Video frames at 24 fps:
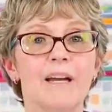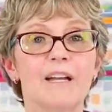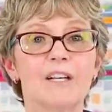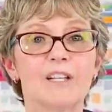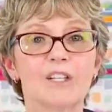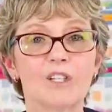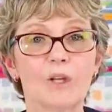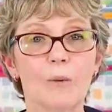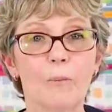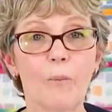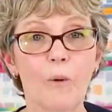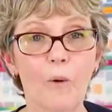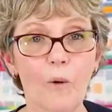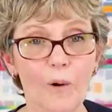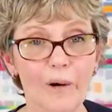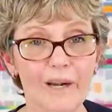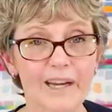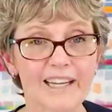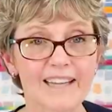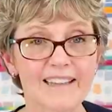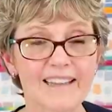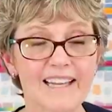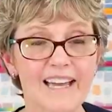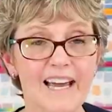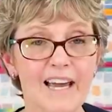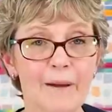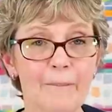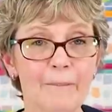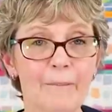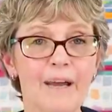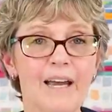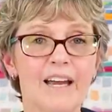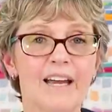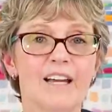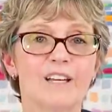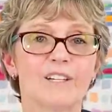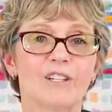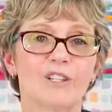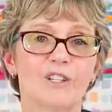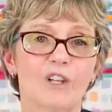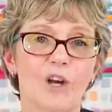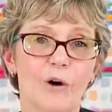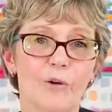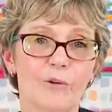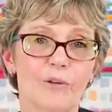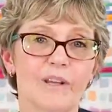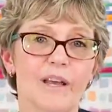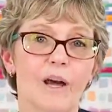supporting them
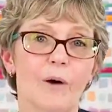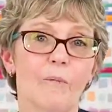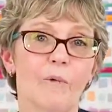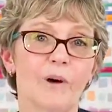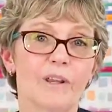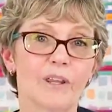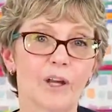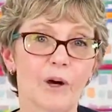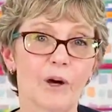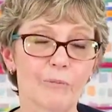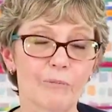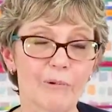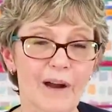so that when they're